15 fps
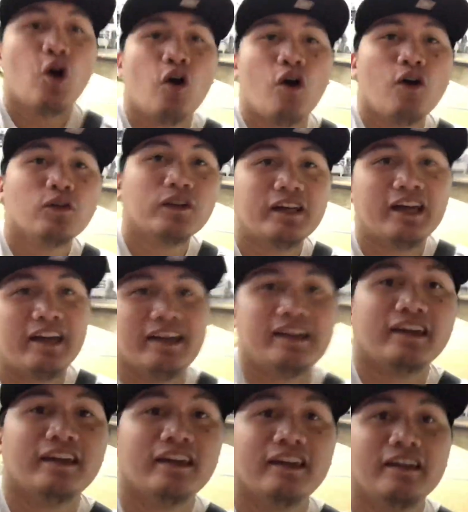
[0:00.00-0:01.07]

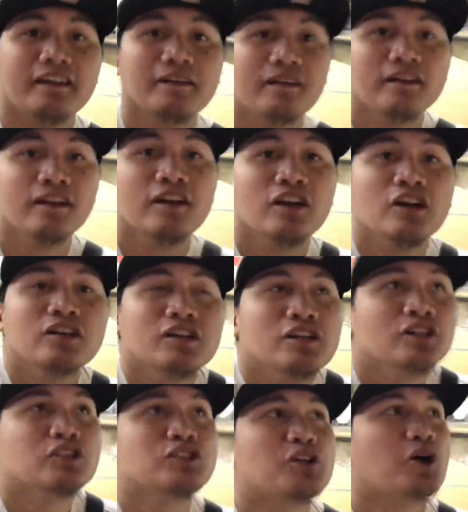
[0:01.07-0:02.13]
Okay,
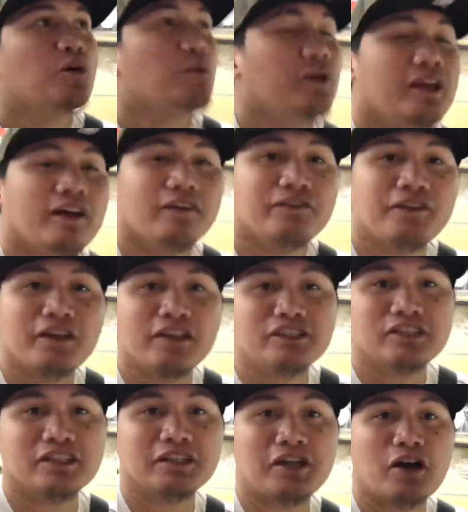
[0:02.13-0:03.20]
so we are
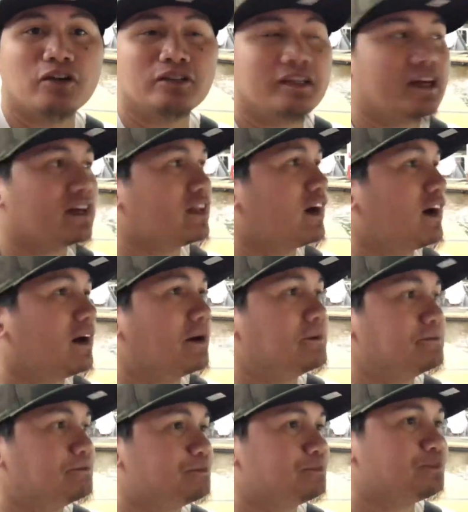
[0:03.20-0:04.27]
finishing on that
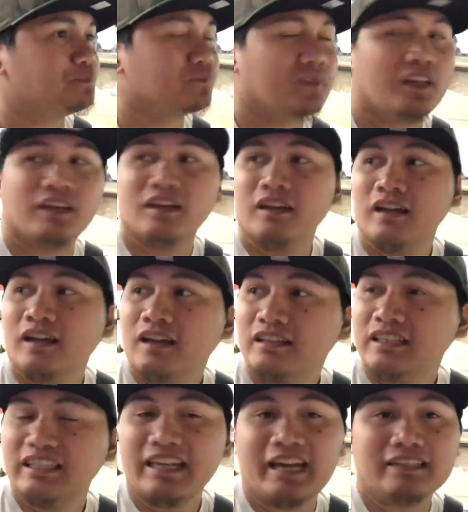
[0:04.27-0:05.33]

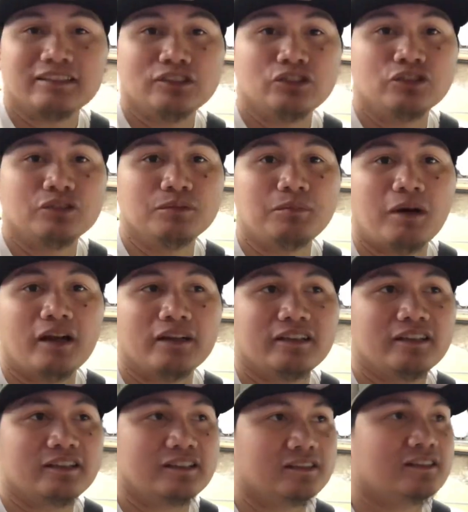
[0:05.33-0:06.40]
the night noodle
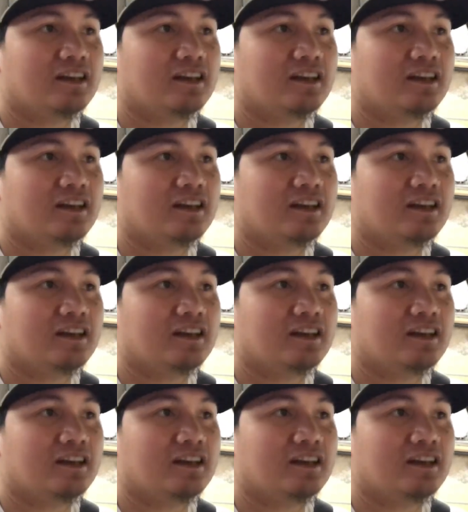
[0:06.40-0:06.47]
market.